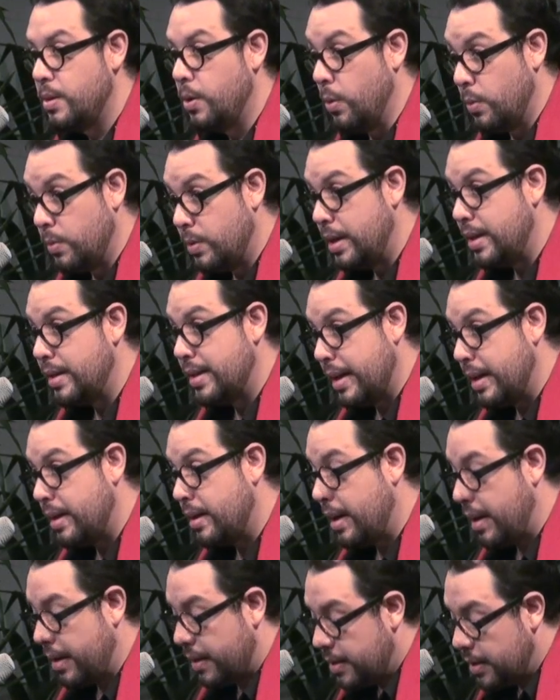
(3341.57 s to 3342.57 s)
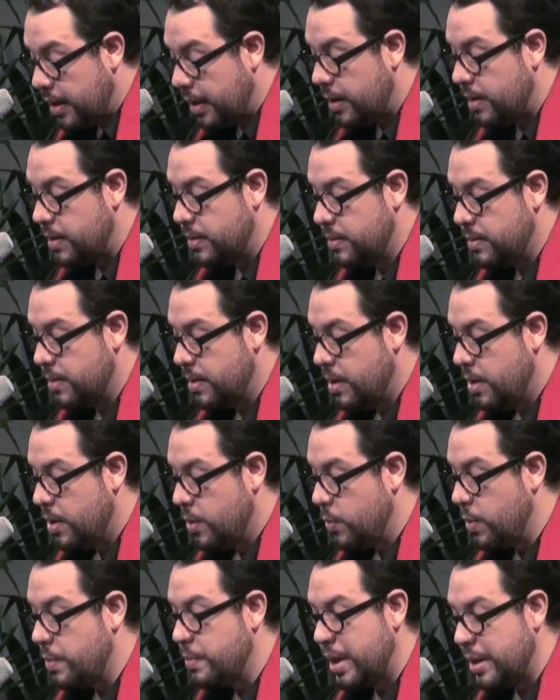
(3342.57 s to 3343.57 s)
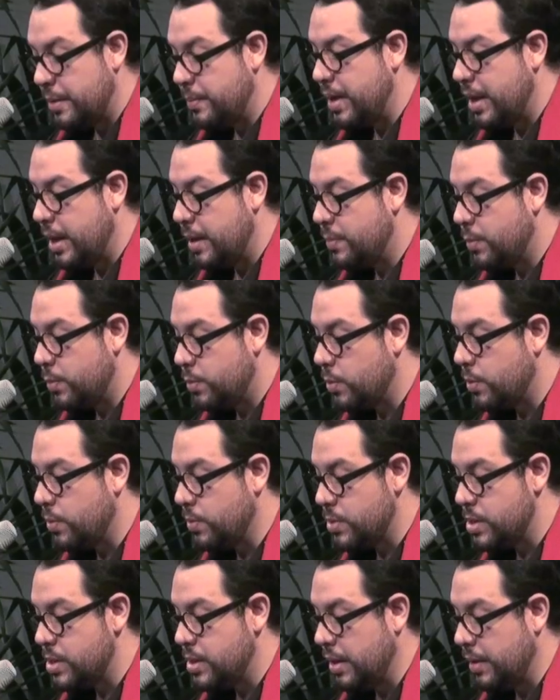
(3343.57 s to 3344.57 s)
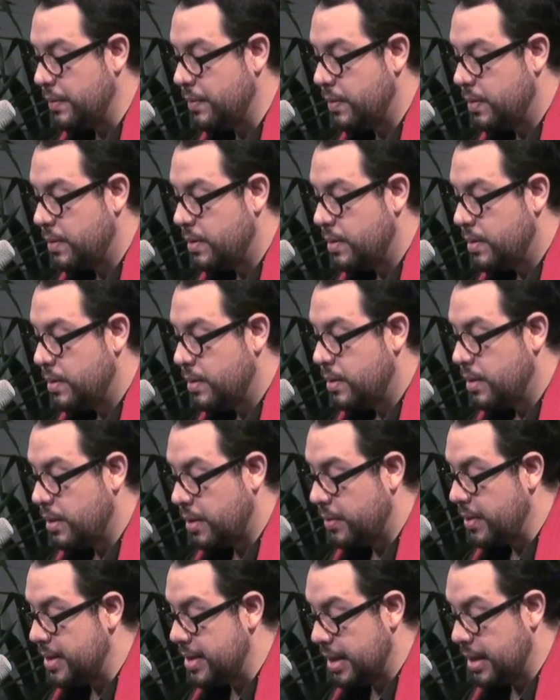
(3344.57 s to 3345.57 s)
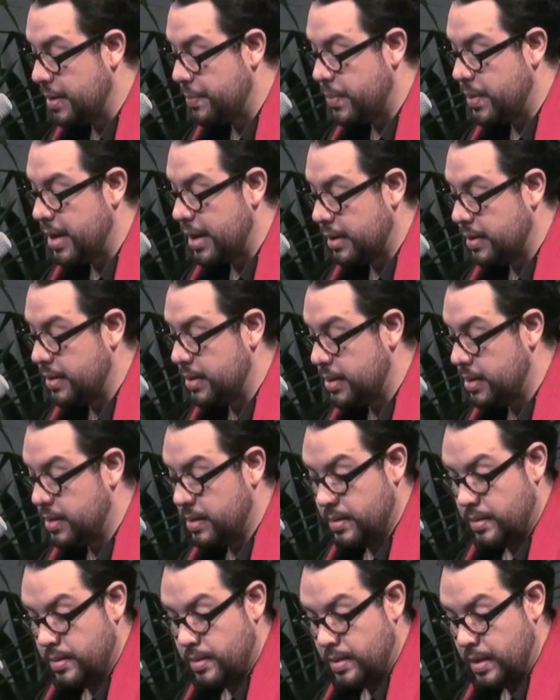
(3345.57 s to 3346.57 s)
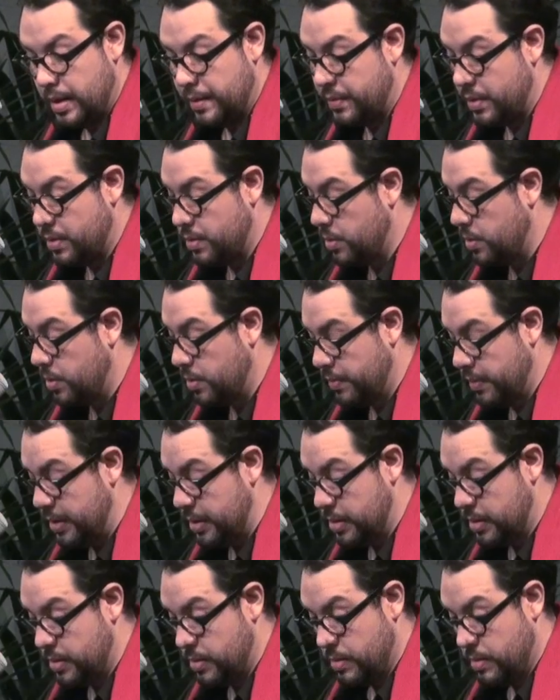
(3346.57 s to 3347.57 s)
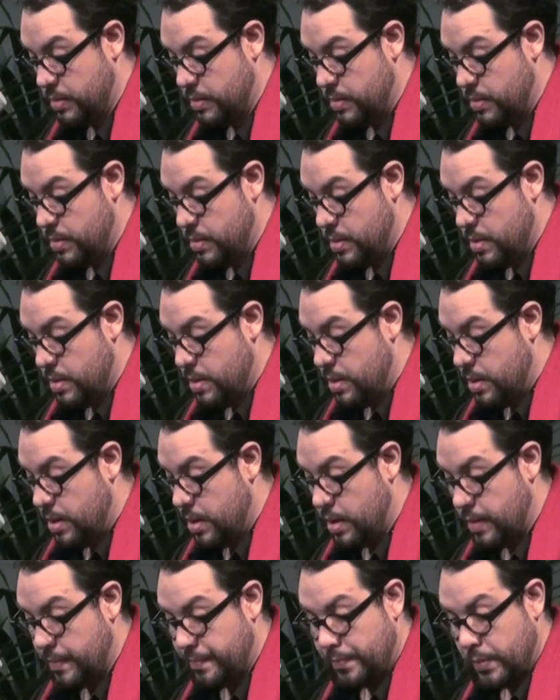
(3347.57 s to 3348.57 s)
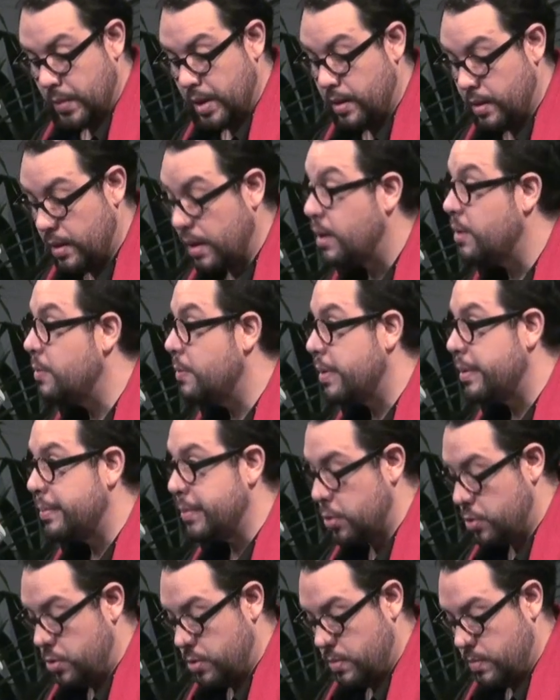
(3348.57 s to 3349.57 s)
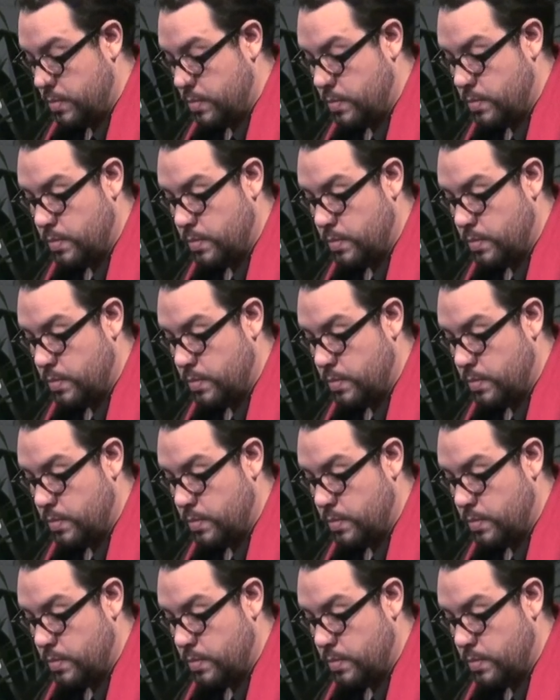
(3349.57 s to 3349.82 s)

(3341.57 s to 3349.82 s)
Only then, I think, we might be able to conceive a critical practice after all of this. Um, thank you very much.